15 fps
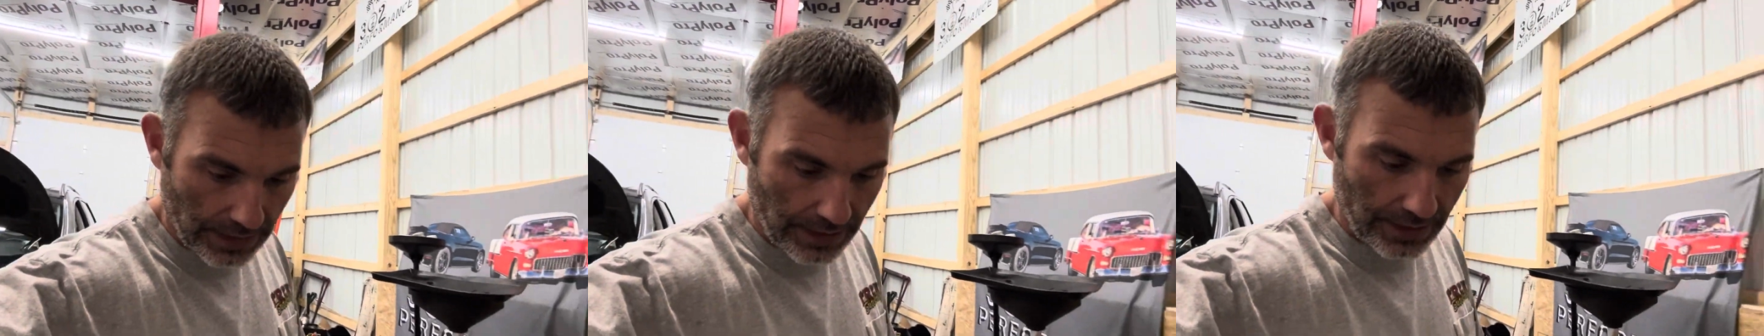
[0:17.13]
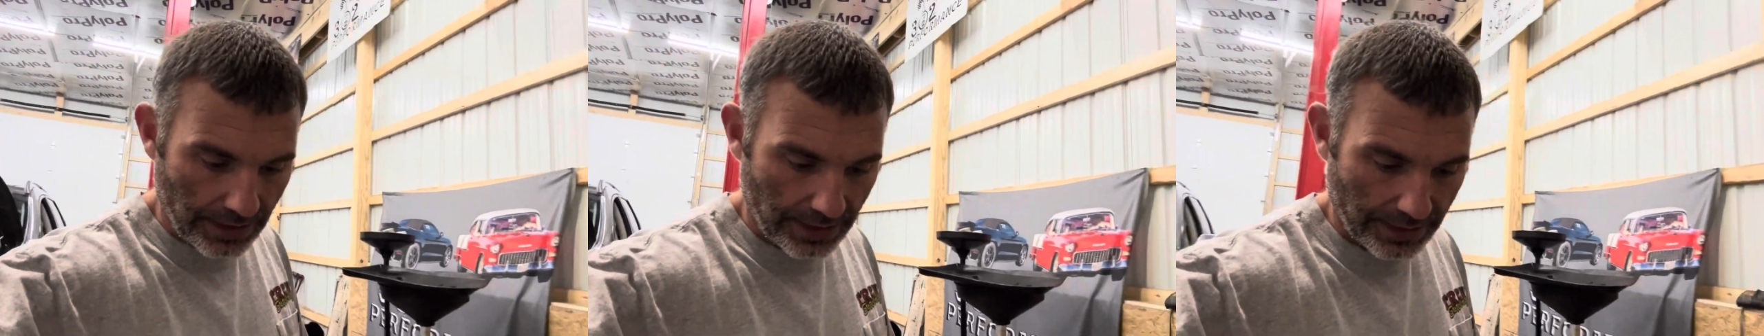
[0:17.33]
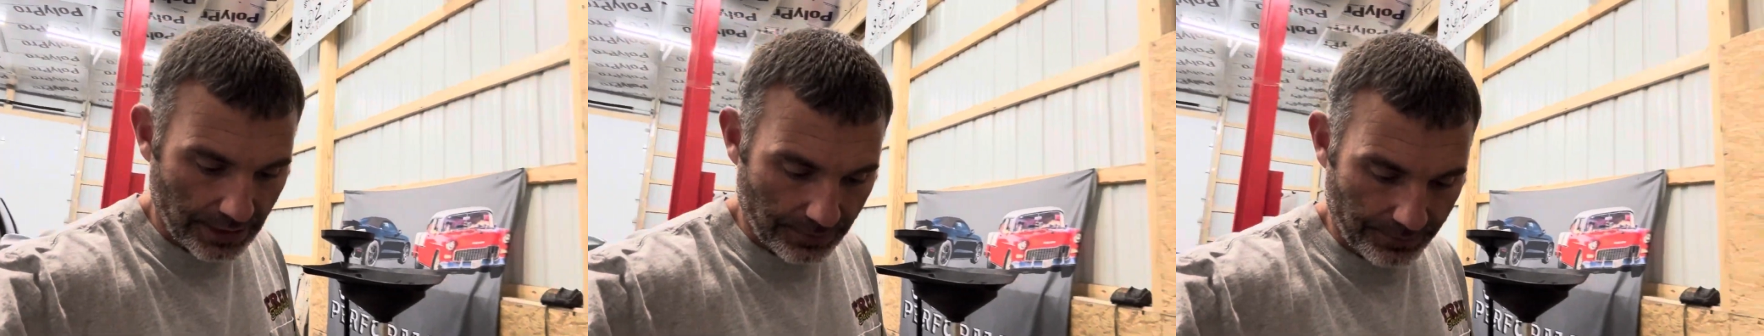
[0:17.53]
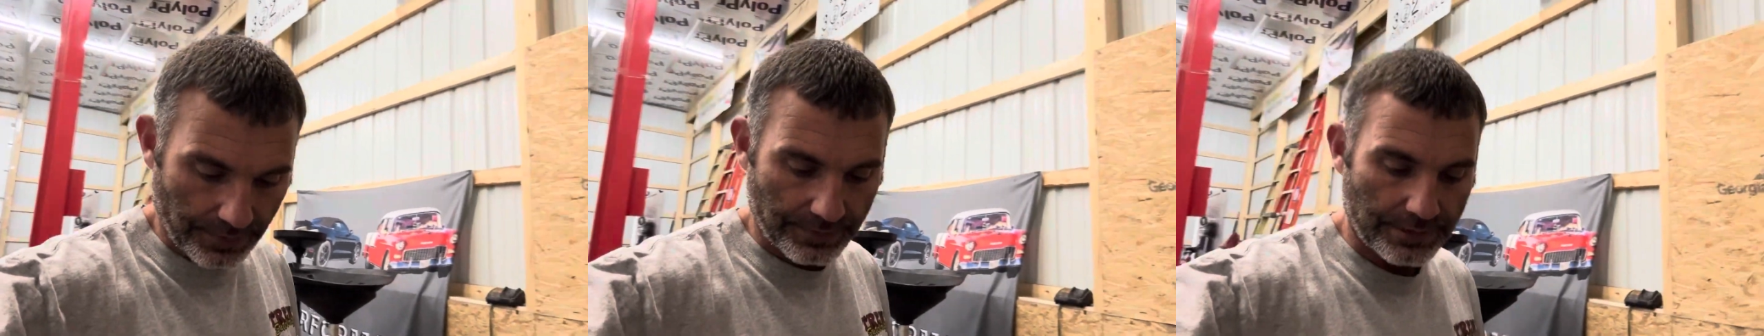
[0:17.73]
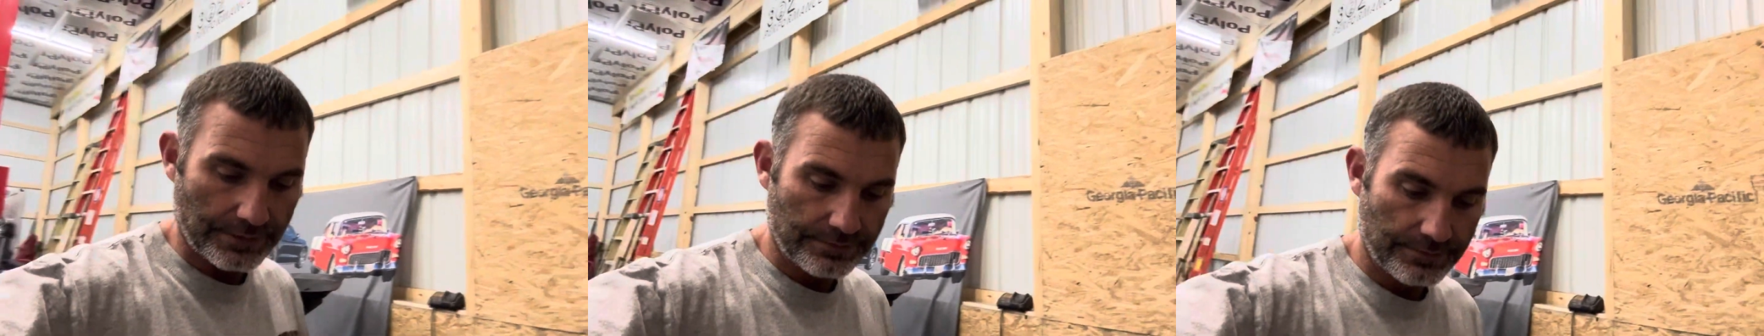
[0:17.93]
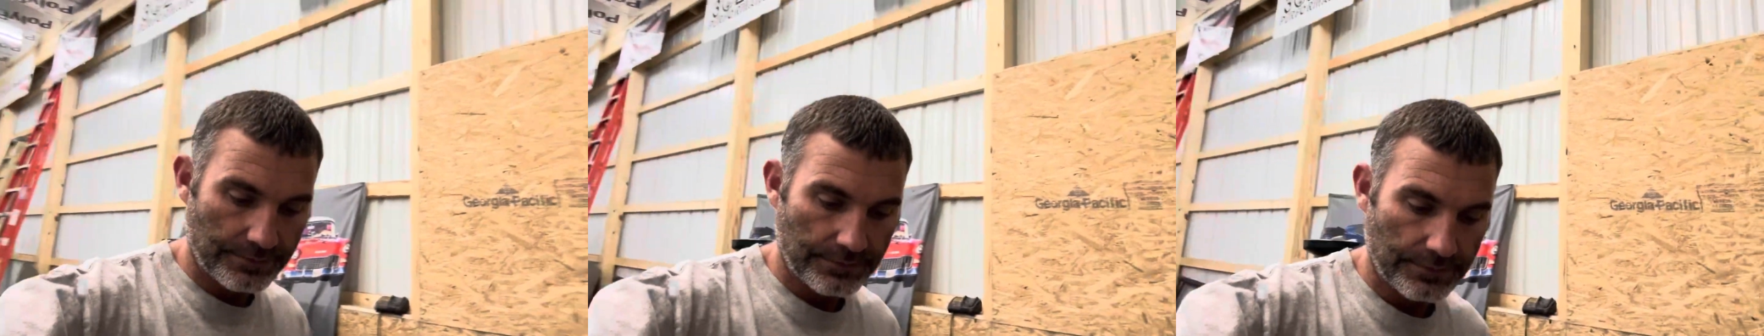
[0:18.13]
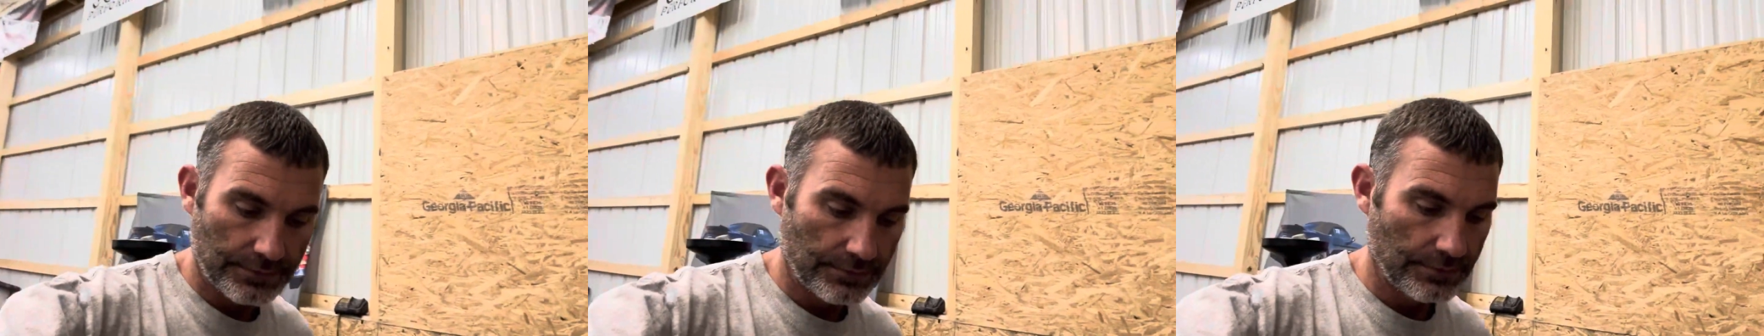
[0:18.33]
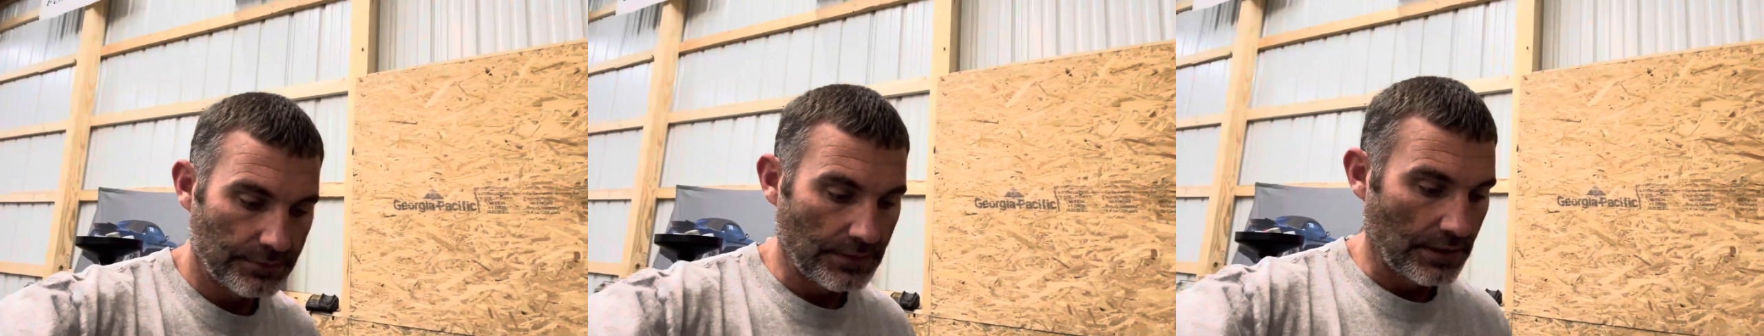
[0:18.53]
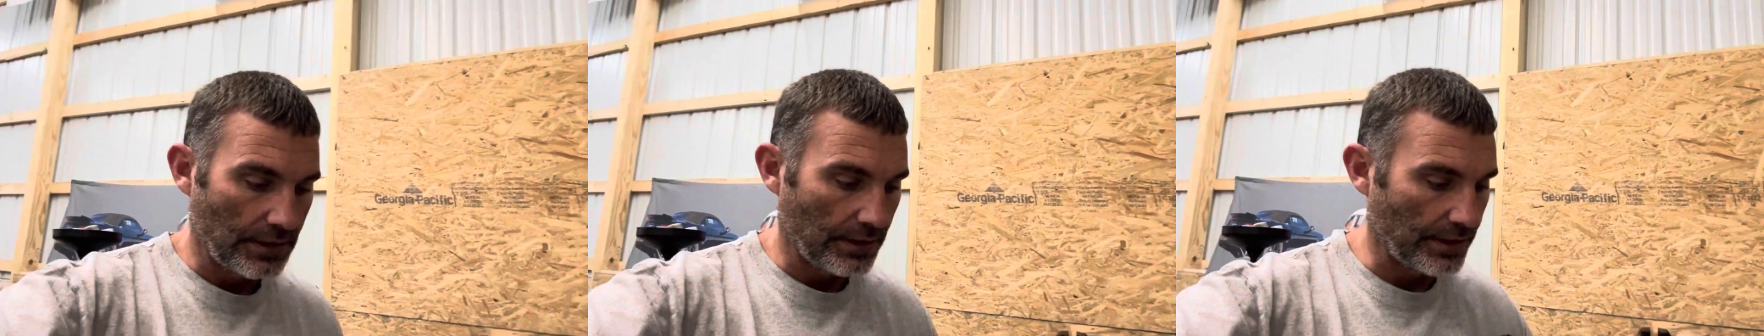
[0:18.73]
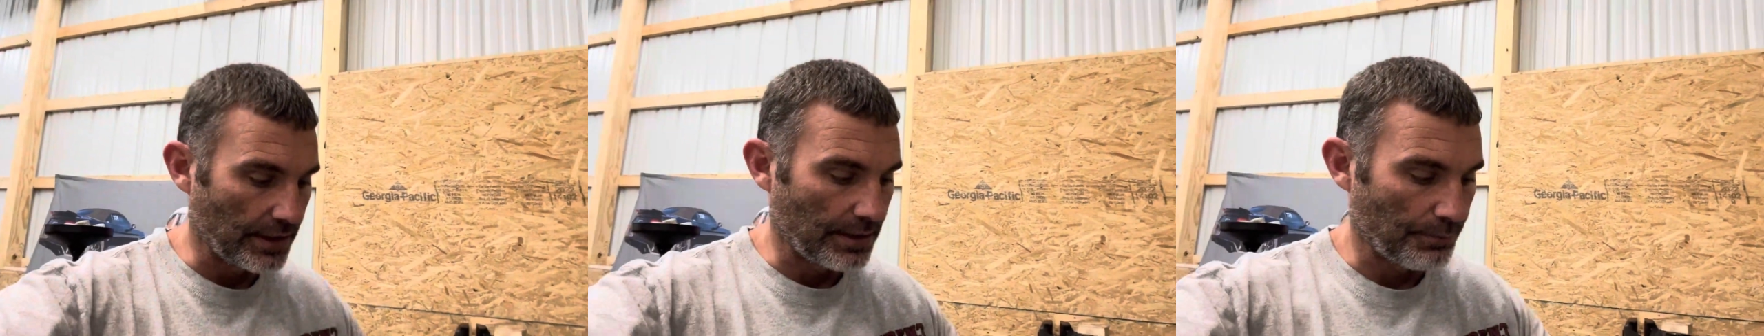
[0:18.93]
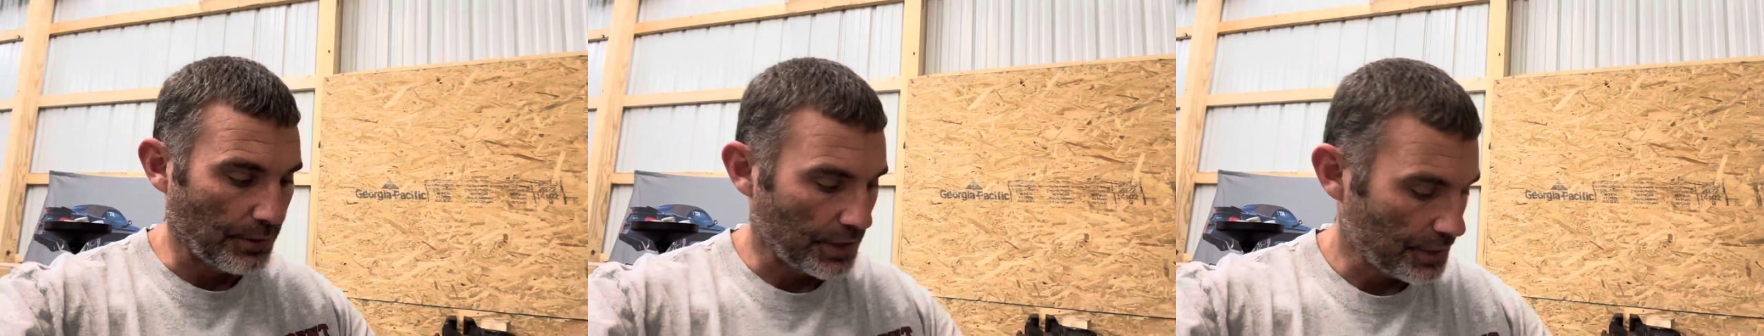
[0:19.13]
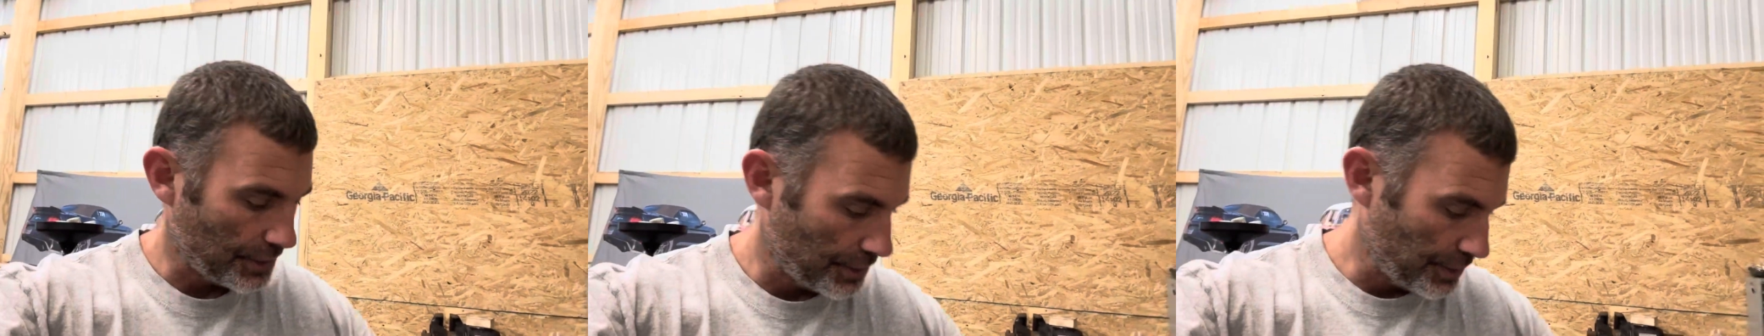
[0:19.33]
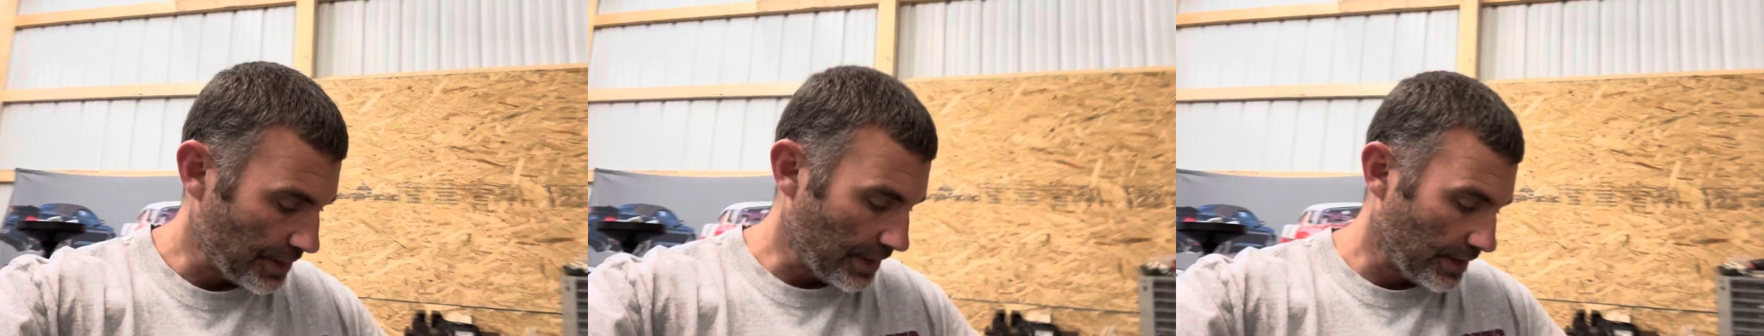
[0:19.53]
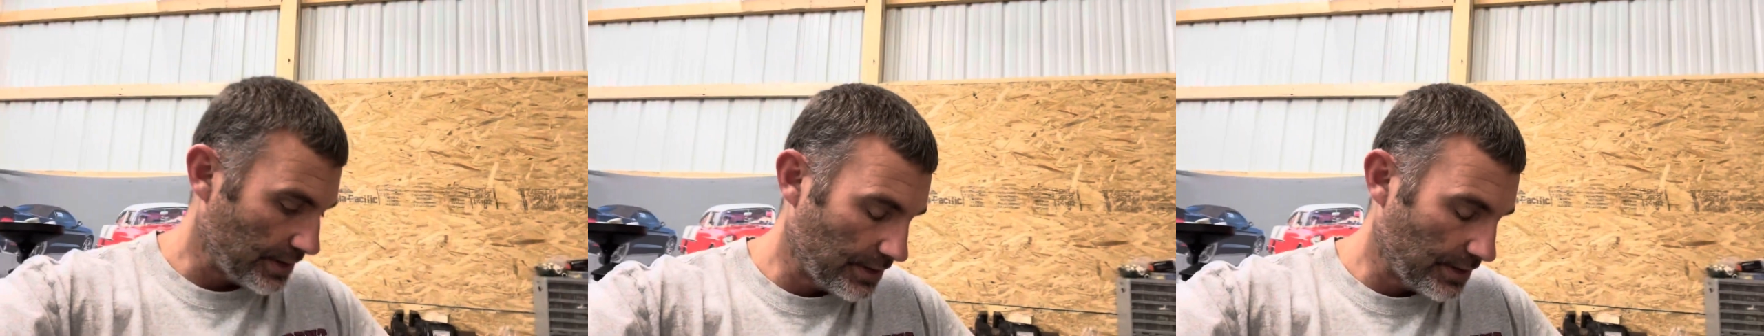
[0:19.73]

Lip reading: Had enough of it. I did compression checks.